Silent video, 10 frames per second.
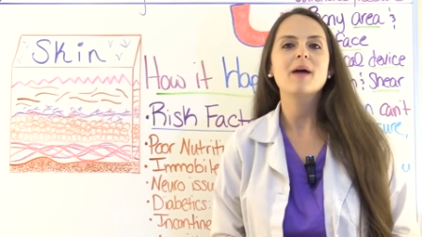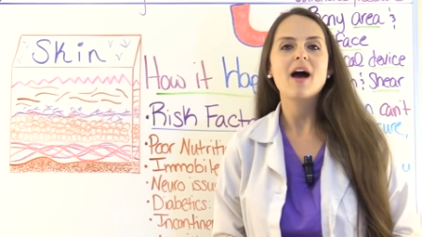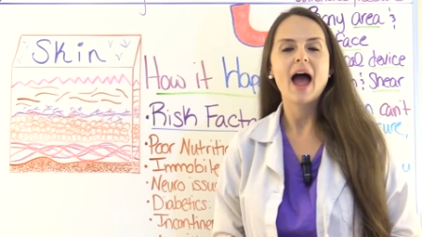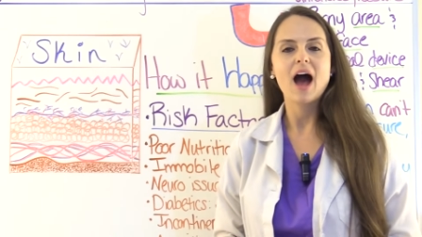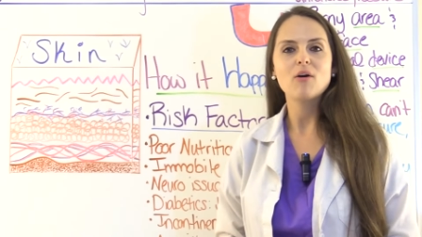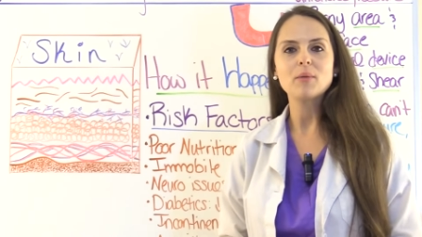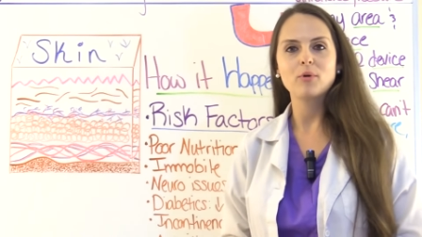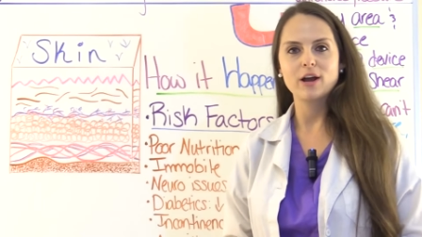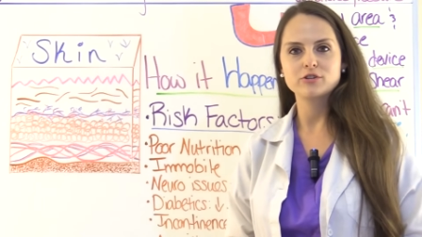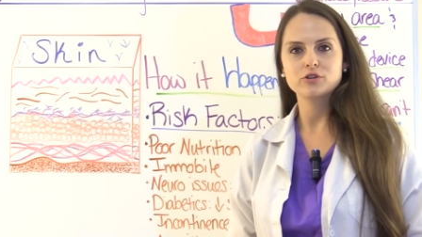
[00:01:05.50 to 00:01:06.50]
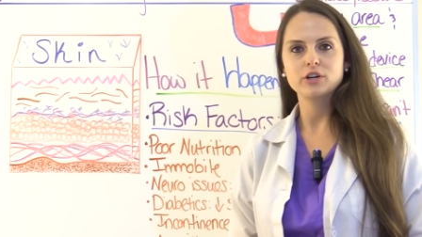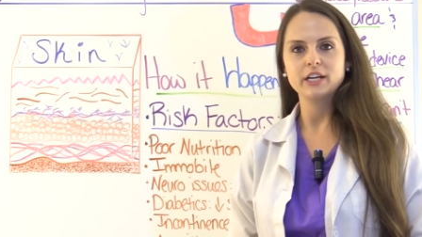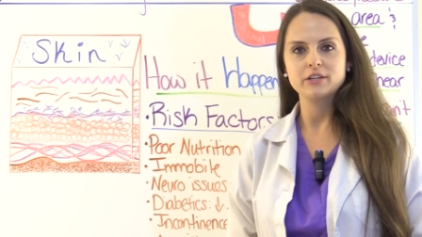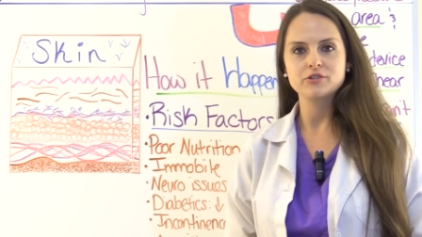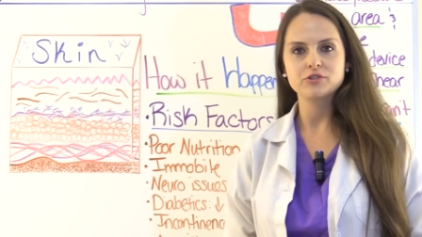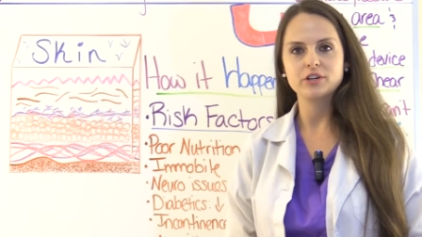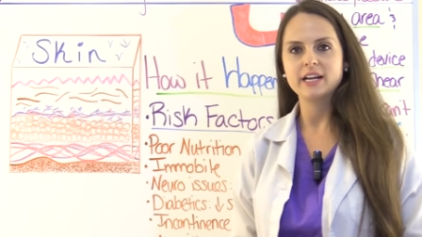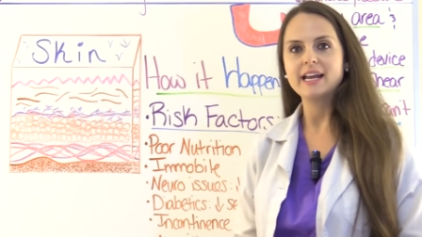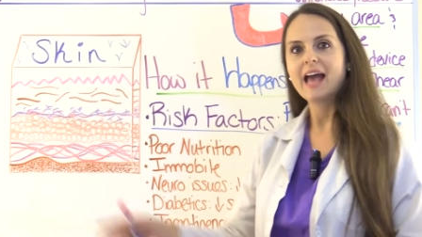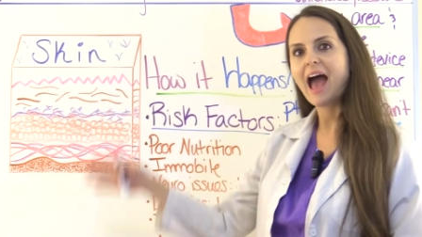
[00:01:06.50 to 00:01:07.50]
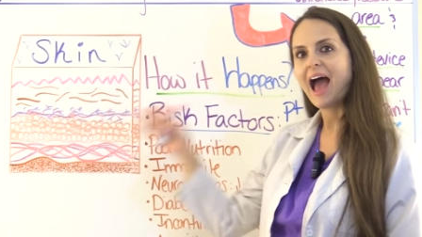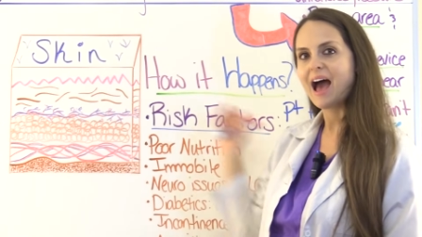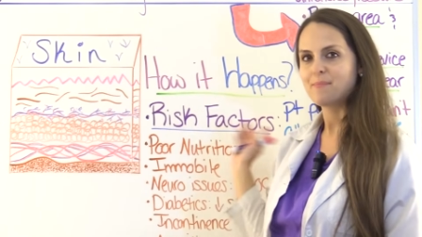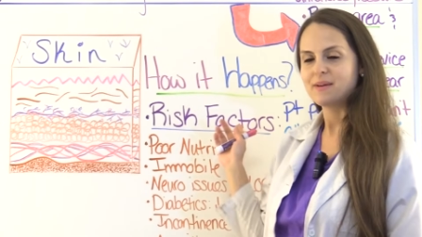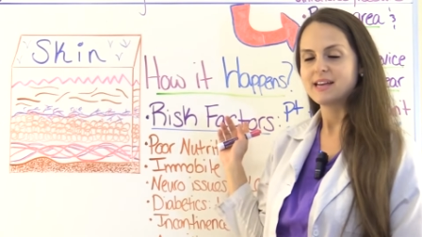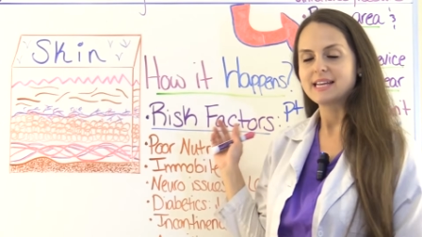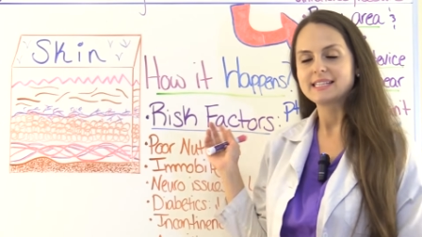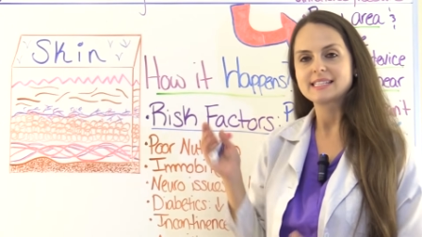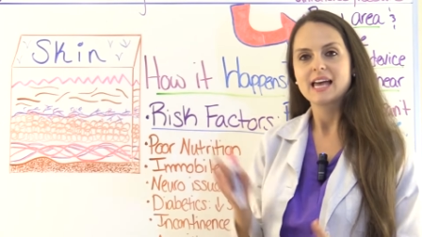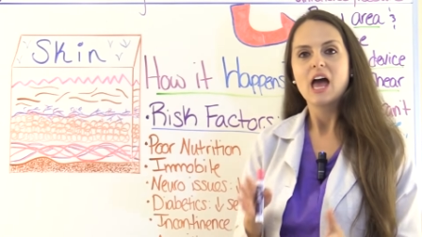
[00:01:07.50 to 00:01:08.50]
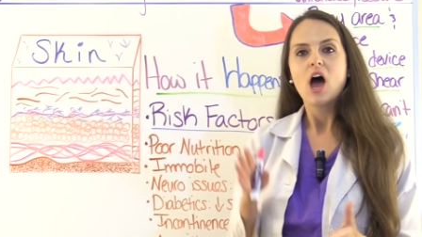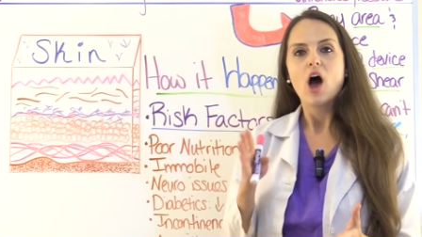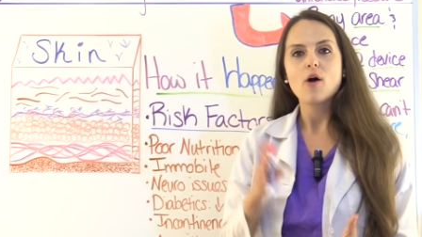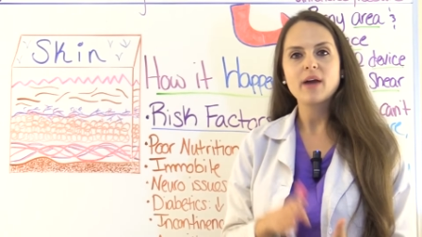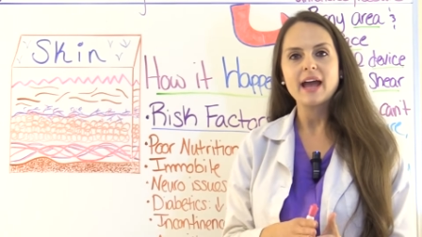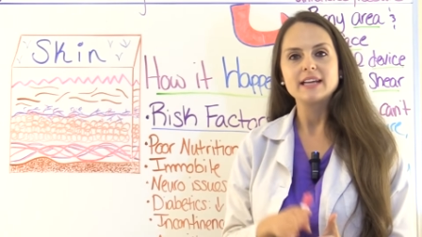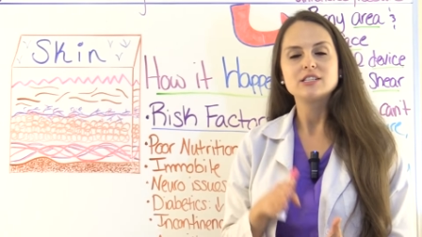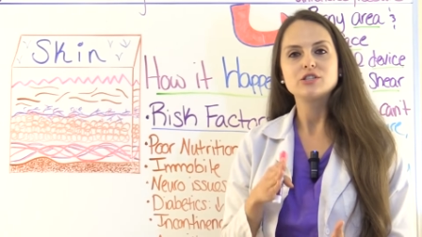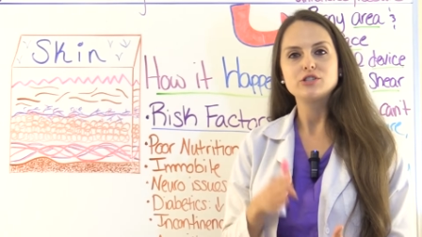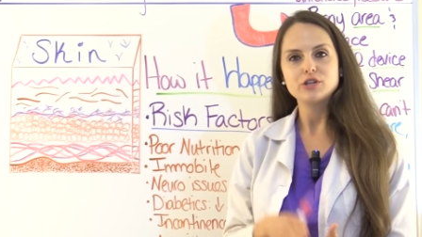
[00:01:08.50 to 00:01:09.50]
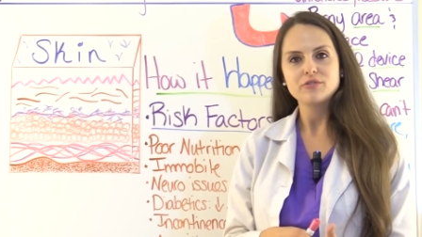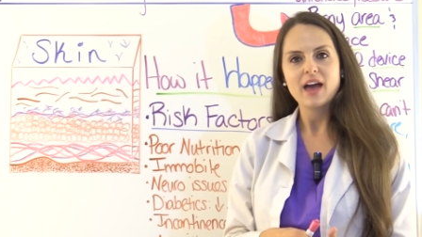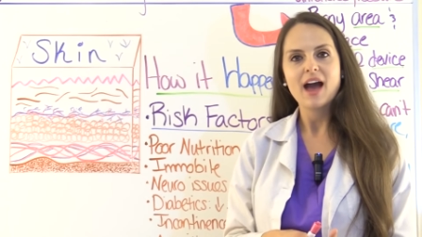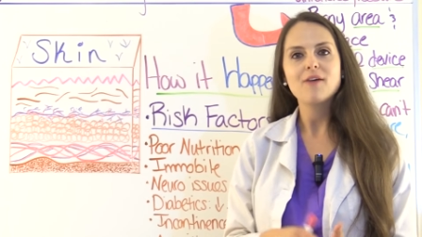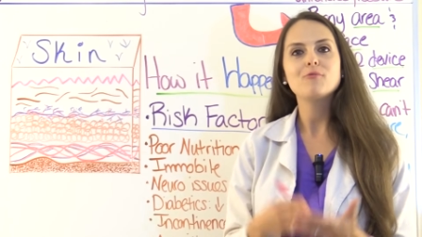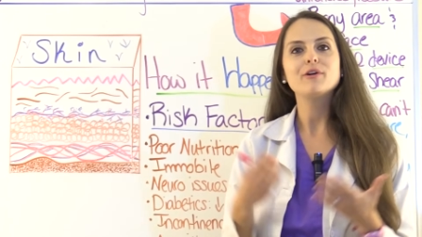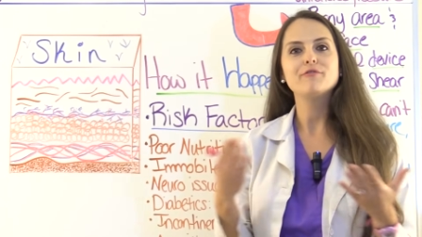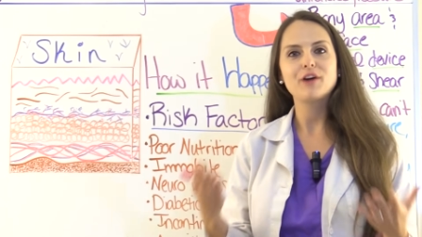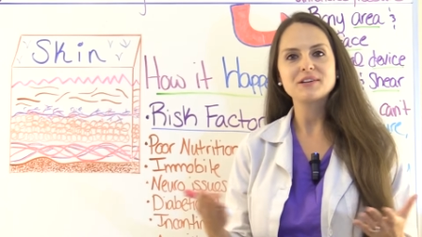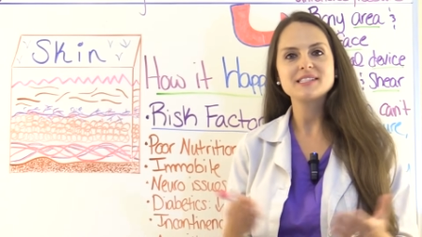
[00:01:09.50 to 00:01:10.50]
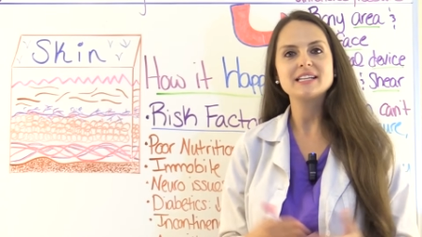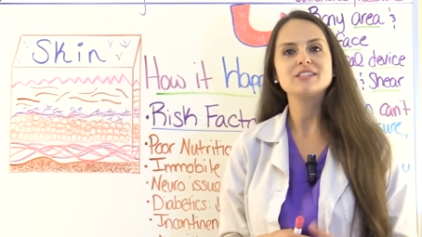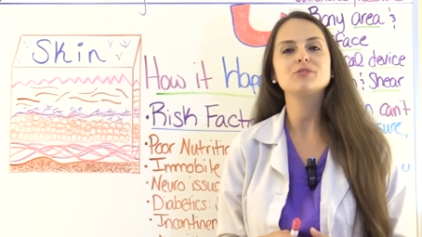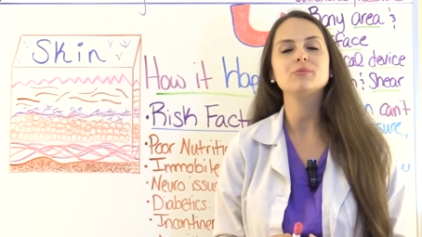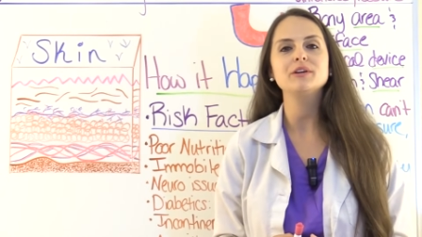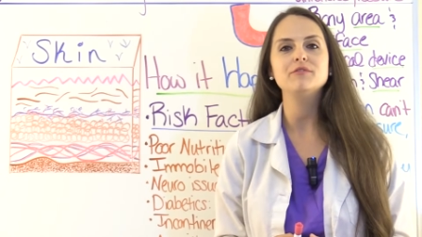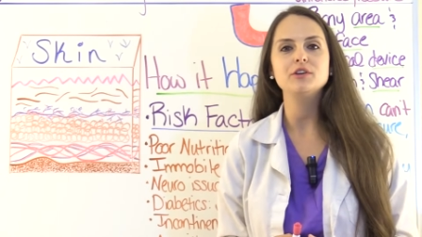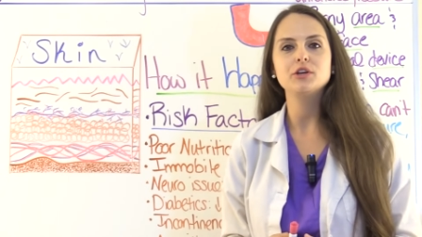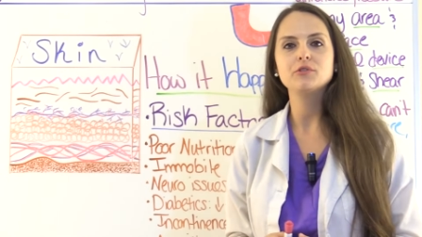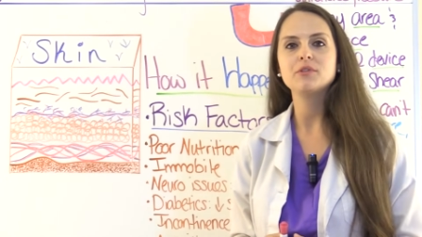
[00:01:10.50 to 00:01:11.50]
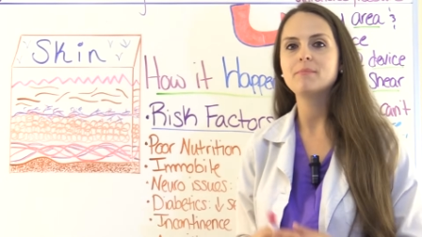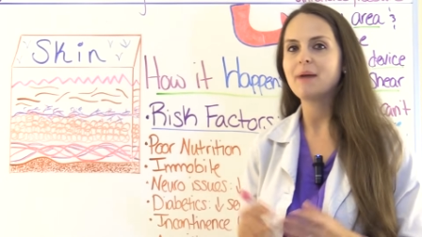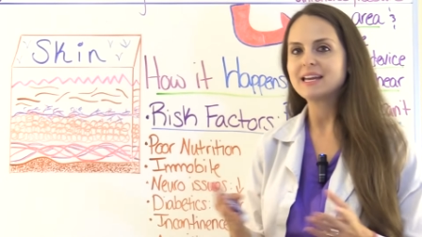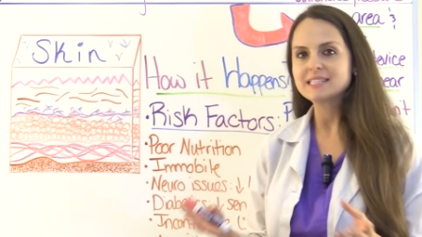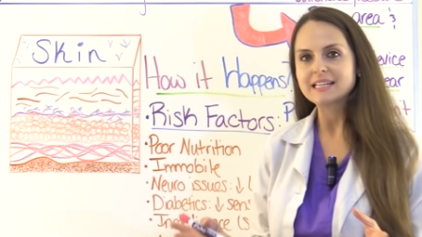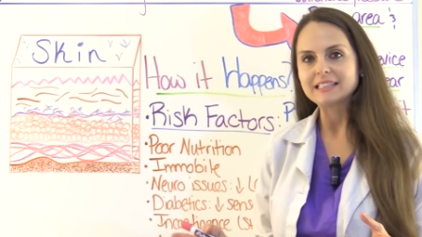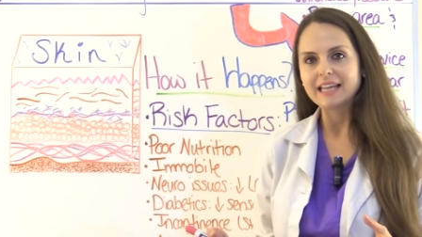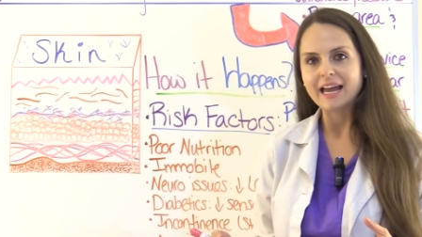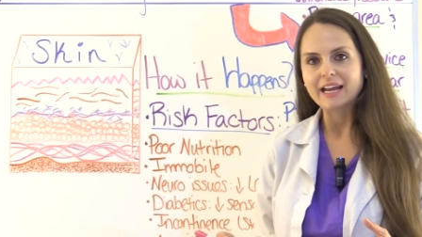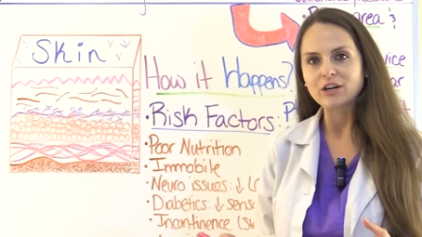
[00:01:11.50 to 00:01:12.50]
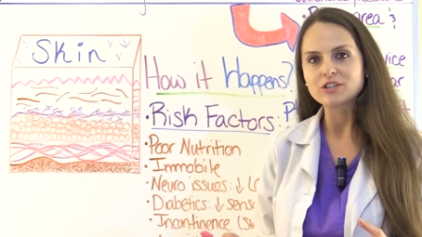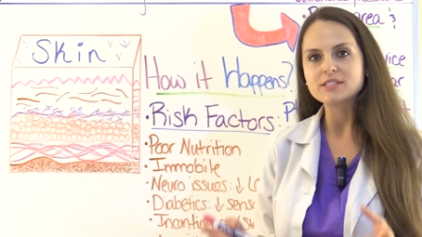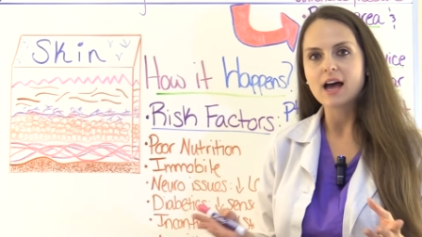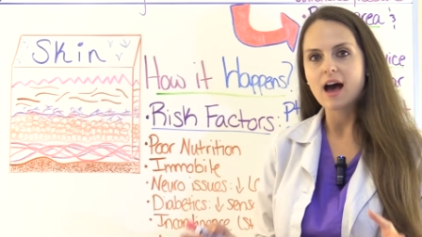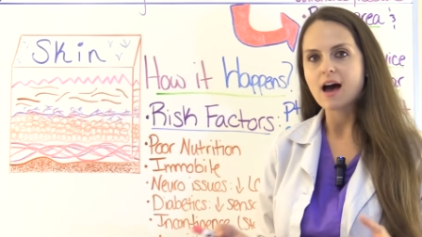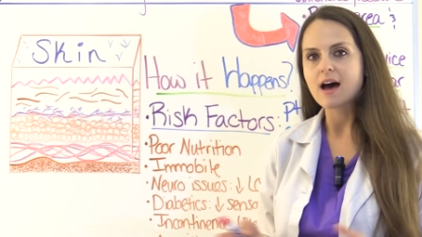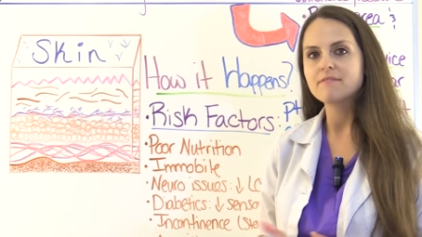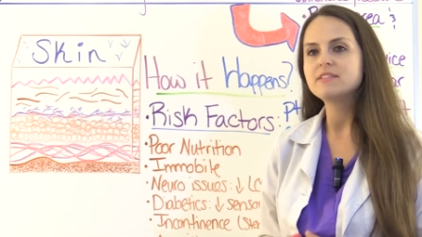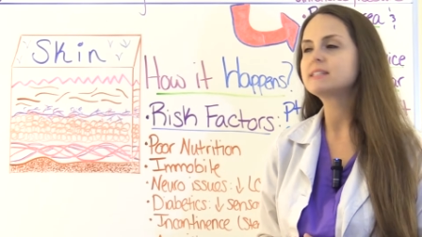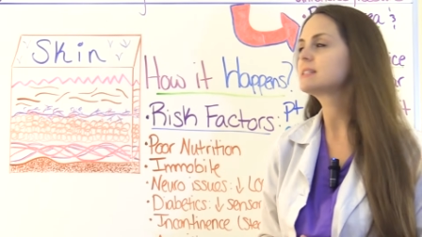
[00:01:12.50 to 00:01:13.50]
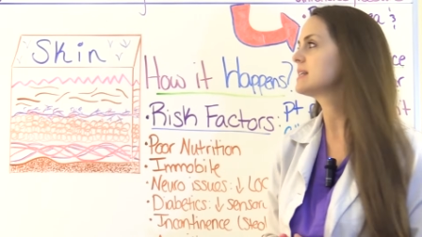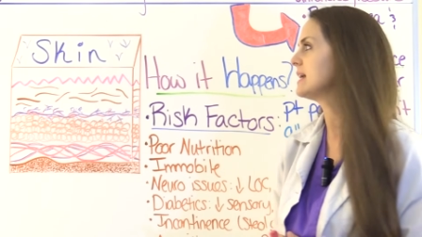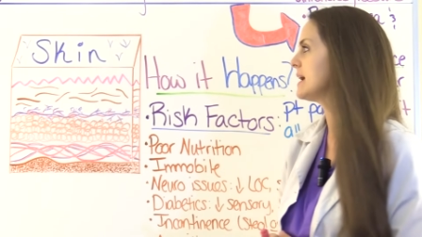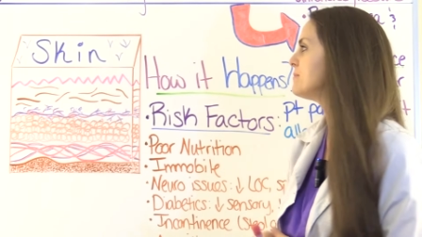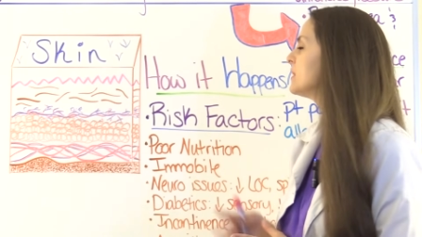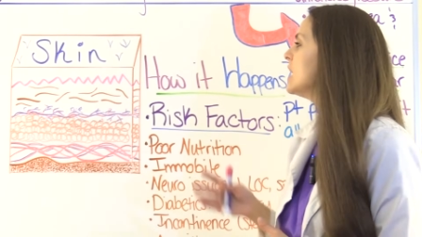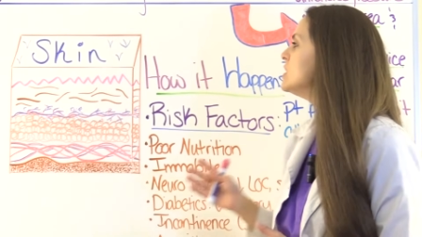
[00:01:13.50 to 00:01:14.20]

about how a pressure injury happens. Okay, to do that, we first need to review the basic layers of the skin.